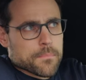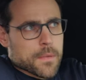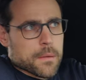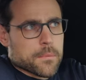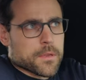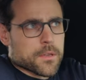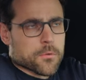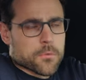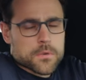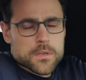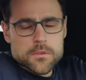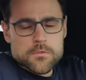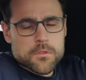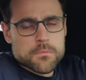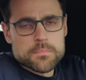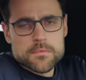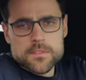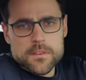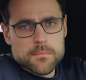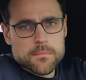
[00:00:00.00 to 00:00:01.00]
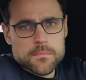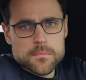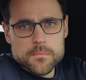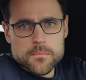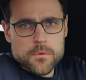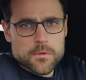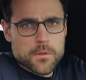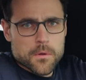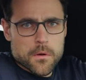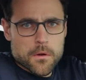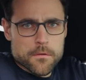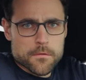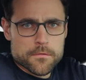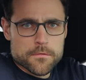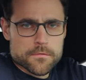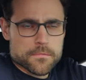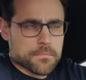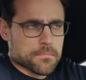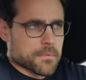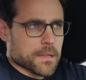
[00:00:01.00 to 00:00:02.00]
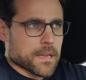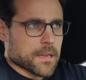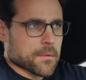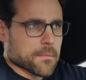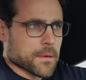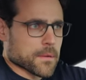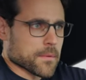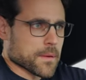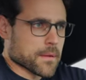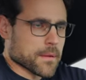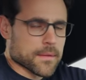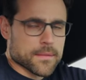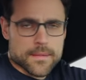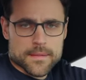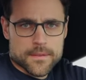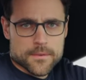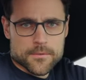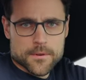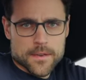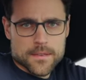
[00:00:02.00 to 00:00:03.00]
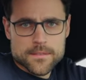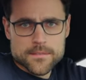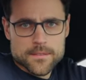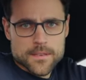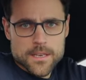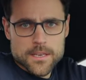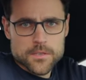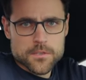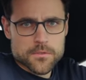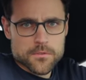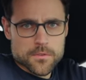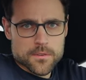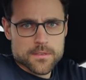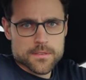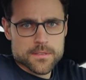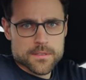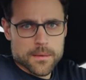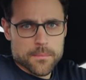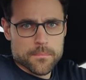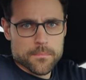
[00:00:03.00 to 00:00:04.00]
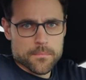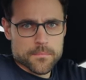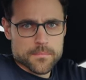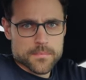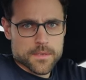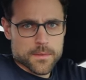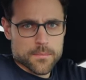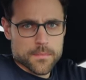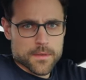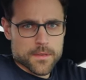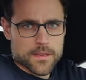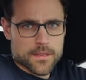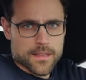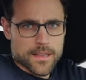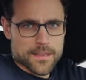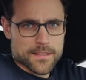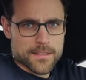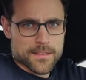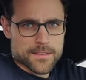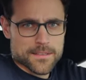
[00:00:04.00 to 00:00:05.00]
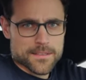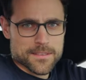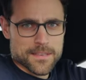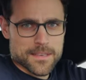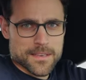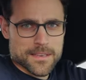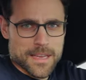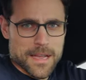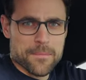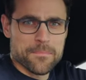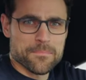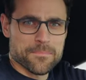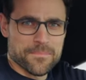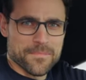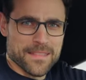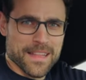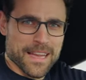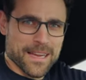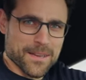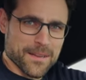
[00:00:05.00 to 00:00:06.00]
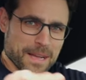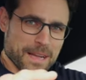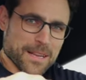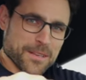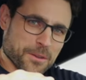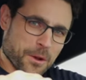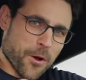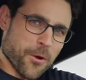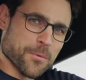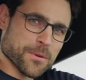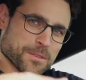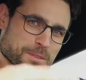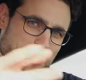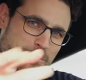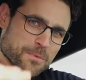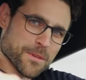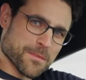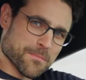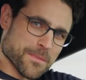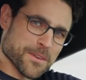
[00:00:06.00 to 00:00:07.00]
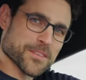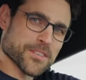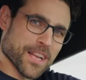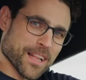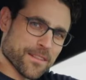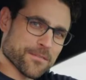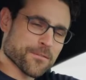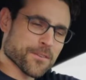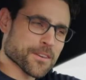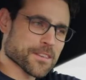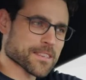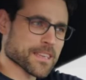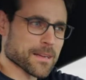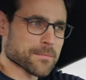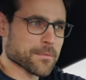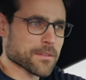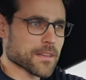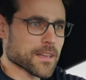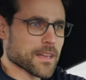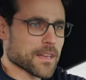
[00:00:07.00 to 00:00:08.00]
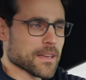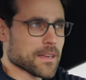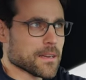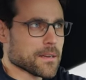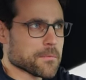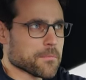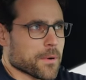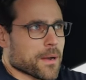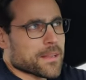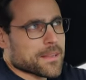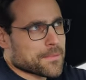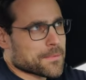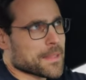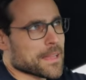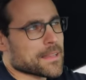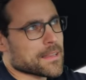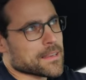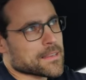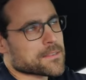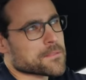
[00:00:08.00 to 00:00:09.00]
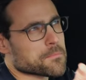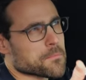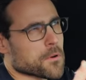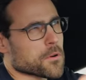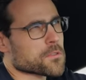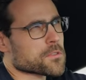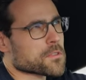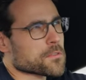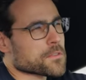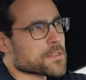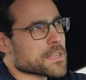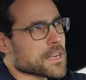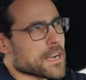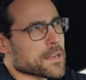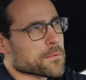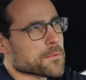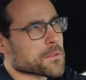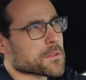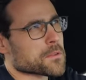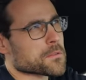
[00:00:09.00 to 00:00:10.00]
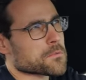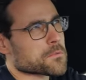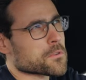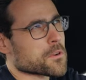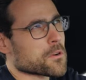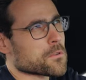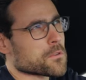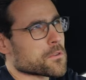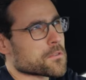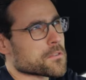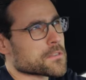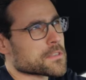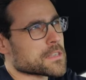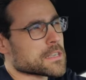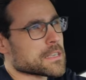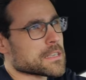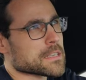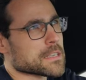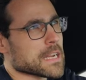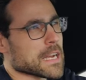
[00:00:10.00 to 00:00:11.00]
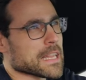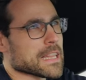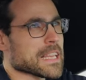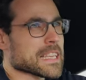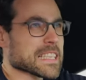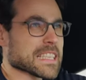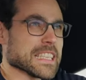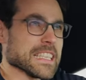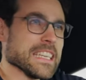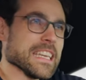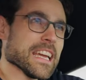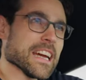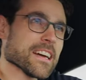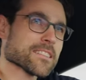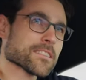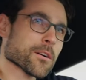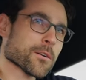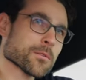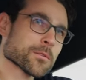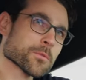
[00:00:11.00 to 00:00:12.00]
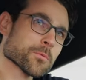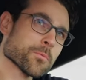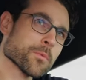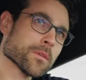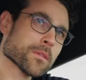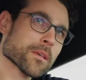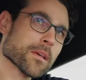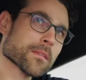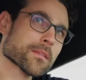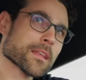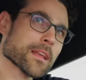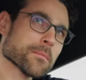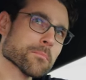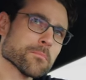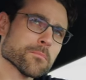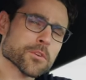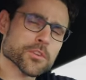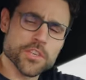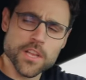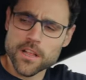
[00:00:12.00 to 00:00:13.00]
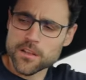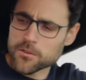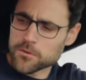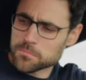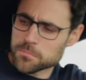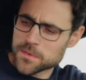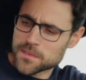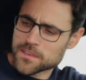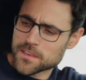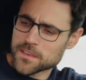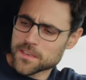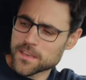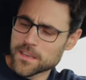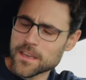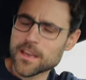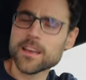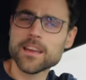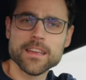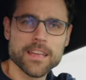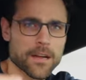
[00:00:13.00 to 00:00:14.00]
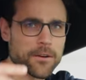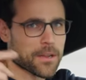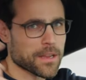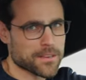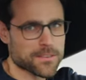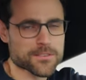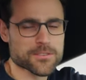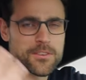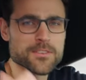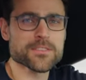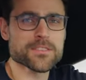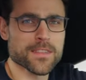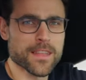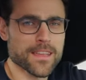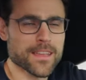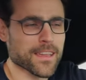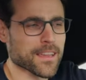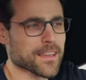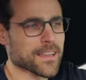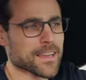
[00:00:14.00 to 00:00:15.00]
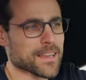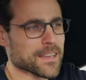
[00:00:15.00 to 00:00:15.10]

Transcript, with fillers: maybe you want to drop someone off, like at the train station or some something like this. Uh, yeah, like I always do with Michelle, for example. Well, then he's most of the time on the co-driver seat. Unless Leah is also with us, then Michelle could be sitting here. Yeah, okay, just thinking.